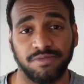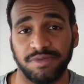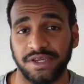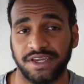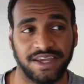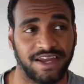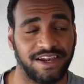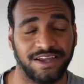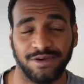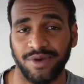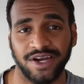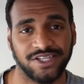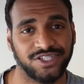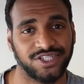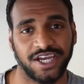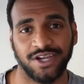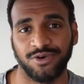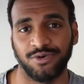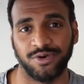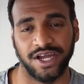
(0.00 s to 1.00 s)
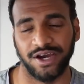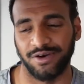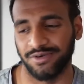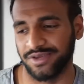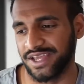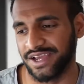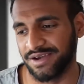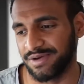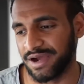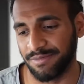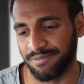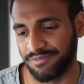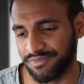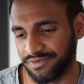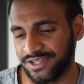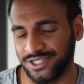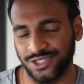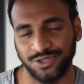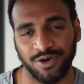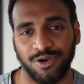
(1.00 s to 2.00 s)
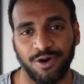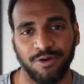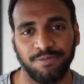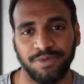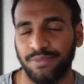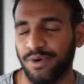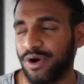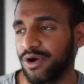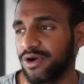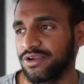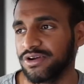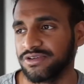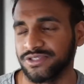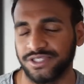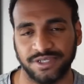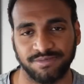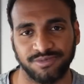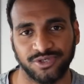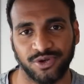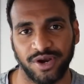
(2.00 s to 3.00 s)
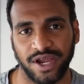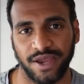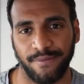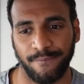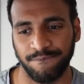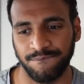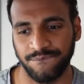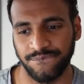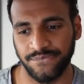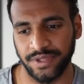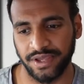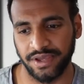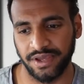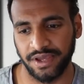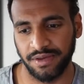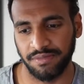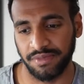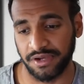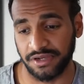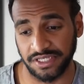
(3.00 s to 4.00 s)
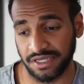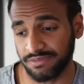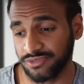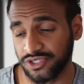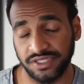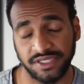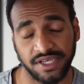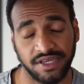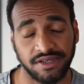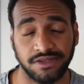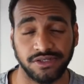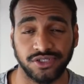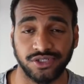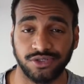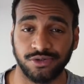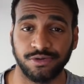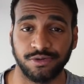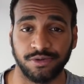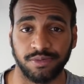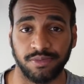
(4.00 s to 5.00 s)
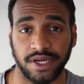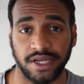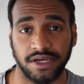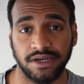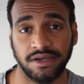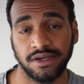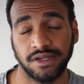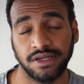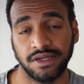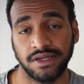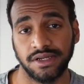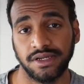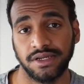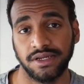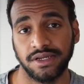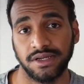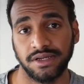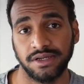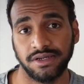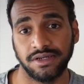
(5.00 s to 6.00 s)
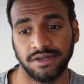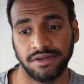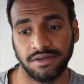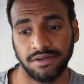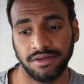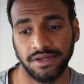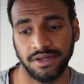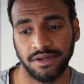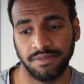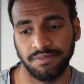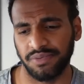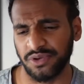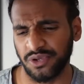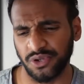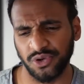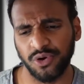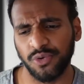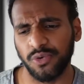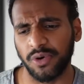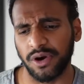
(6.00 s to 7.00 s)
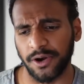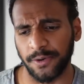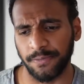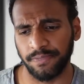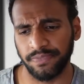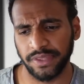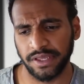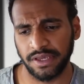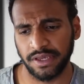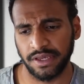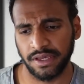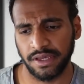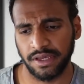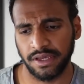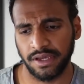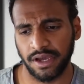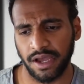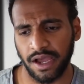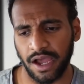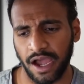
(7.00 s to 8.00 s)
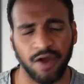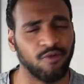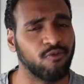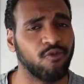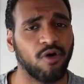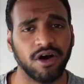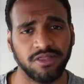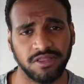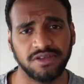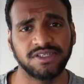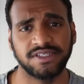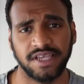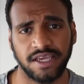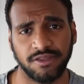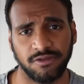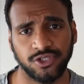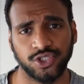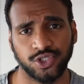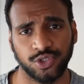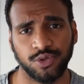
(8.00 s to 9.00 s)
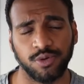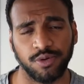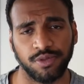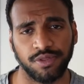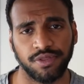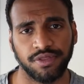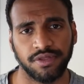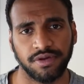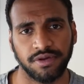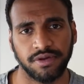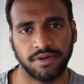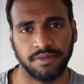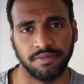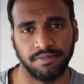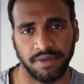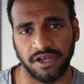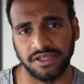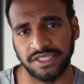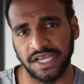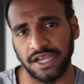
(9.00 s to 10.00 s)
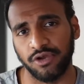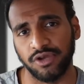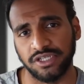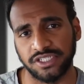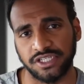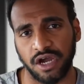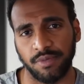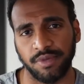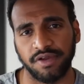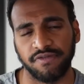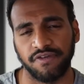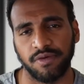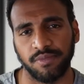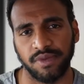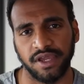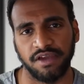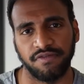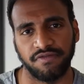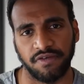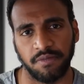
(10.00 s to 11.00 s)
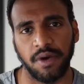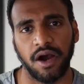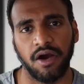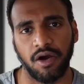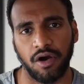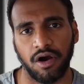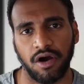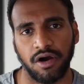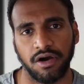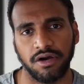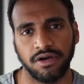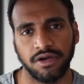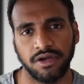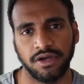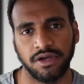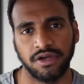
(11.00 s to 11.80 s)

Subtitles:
to be killing my channel now. Yeah, I'm pretty sure a lot of people are going to unsubscribe because I'm just saying the truth, man. But you know what? I'd rather say the truth because I know it's coming from here, from my heart,